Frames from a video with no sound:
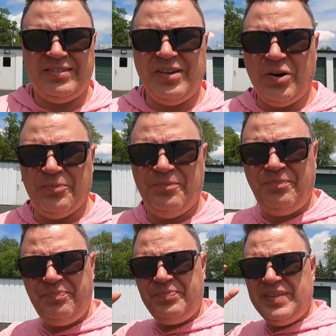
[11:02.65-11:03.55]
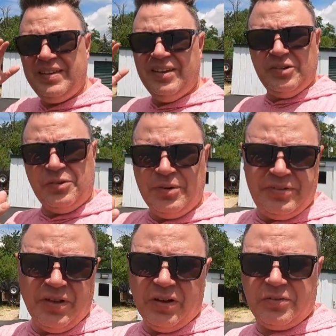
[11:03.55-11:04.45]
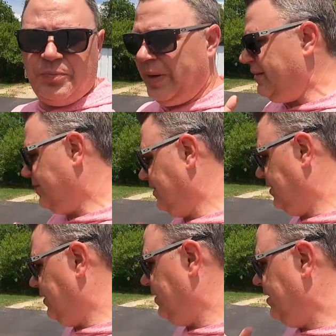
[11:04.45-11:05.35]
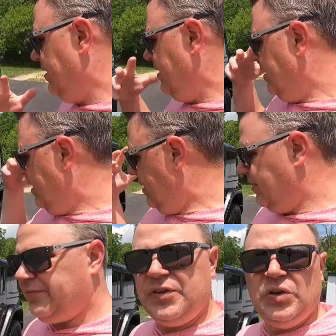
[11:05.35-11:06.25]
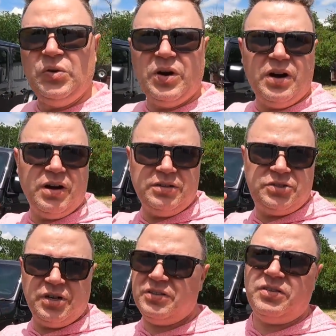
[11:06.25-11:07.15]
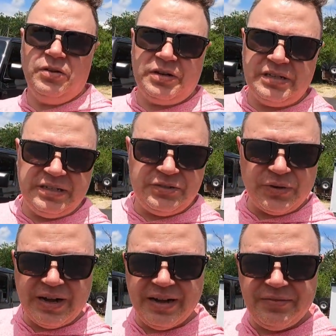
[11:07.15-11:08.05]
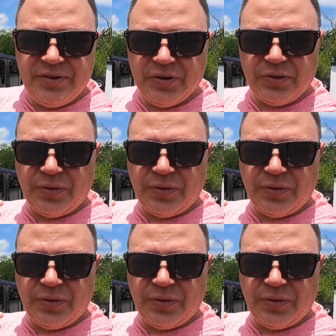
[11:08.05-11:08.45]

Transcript: so here's the results. Basically, if you are just looking to drive your